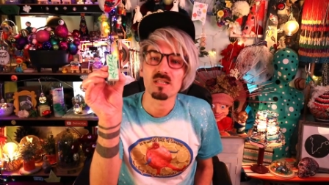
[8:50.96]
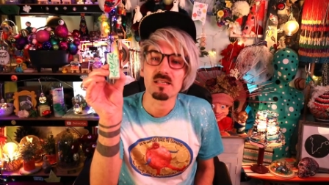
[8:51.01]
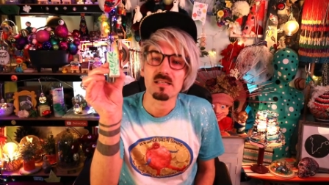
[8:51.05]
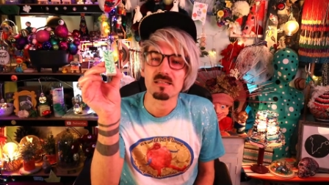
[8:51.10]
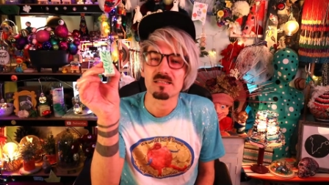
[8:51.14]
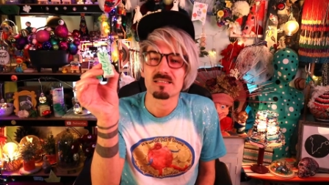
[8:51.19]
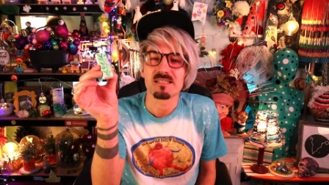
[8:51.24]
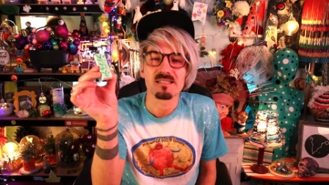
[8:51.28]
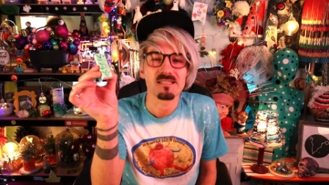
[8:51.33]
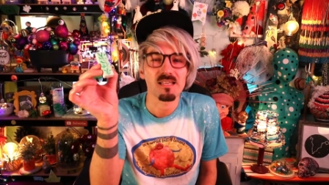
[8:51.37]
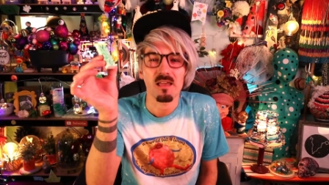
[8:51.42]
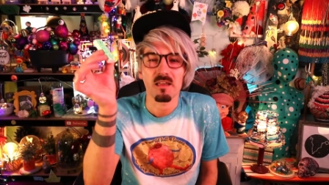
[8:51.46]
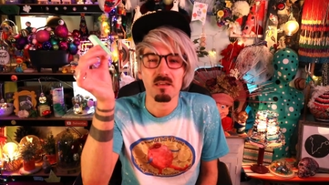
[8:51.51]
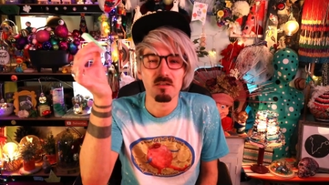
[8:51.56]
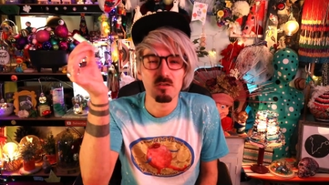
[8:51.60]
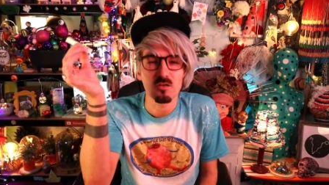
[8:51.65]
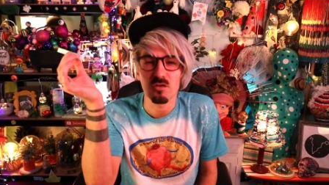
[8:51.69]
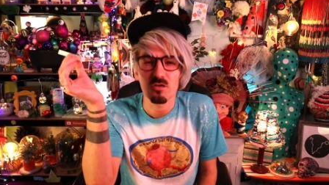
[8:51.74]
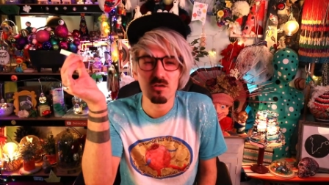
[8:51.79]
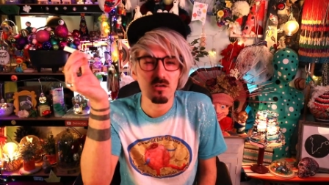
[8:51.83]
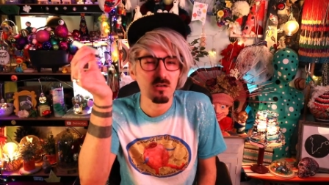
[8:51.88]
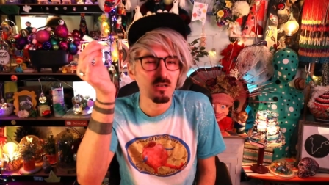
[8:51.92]
little
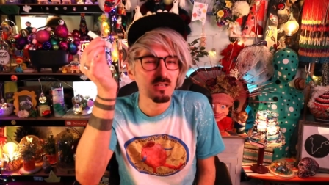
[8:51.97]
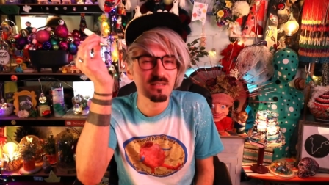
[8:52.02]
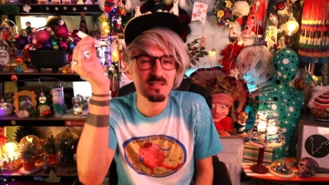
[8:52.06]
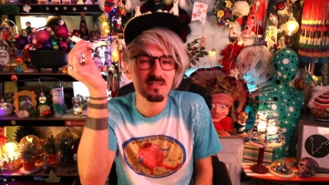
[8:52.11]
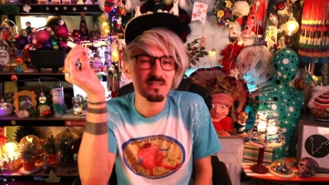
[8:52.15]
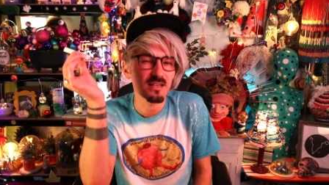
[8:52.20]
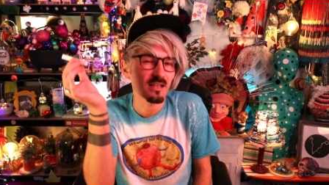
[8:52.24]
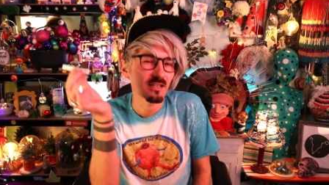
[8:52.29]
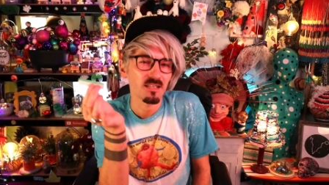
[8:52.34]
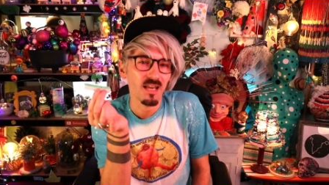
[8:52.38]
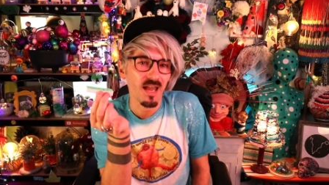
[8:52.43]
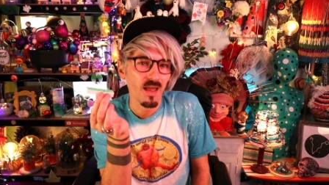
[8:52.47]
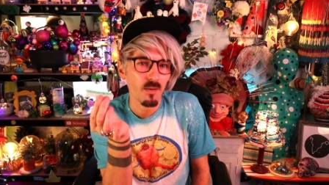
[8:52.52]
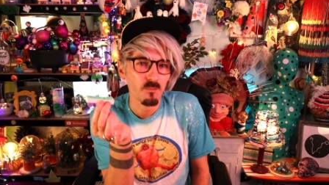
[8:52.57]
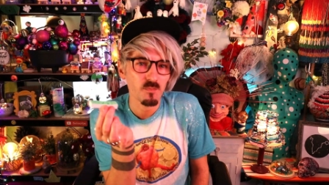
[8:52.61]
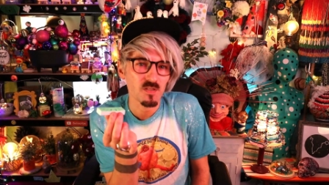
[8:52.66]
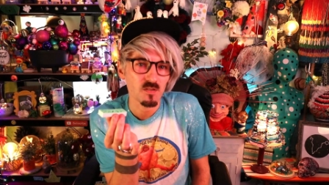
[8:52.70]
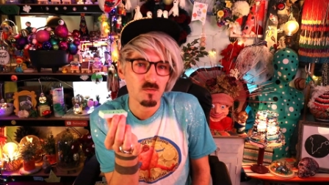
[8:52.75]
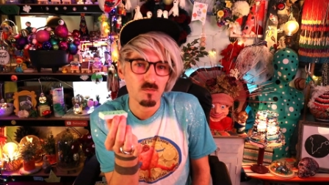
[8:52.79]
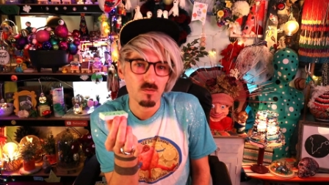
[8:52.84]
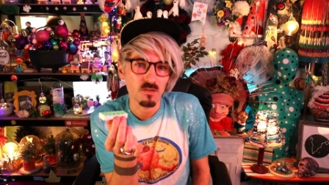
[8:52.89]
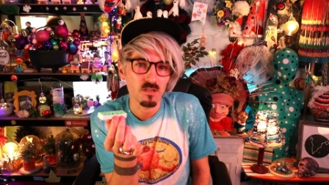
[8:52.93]
design or a design you
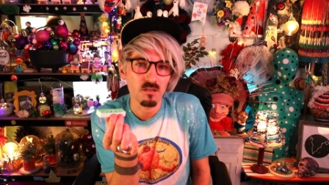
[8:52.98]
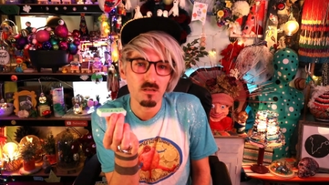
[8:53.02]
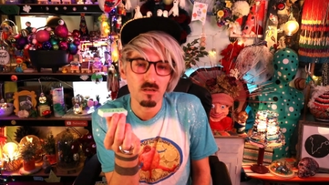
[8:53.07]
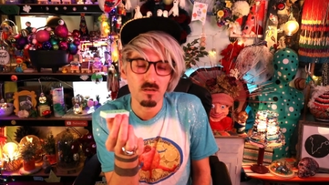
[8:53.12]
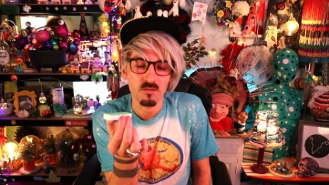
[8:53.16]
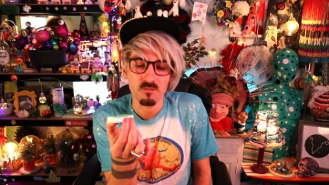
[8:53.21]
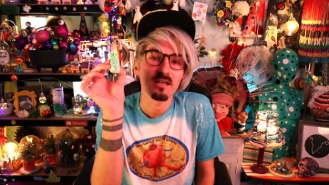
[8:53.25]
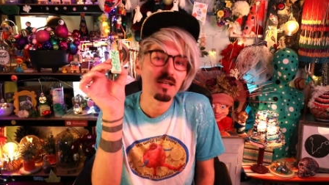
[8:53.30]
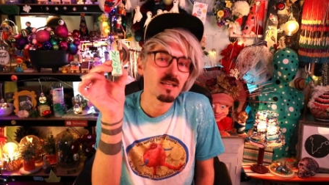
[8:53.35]
absolutely love,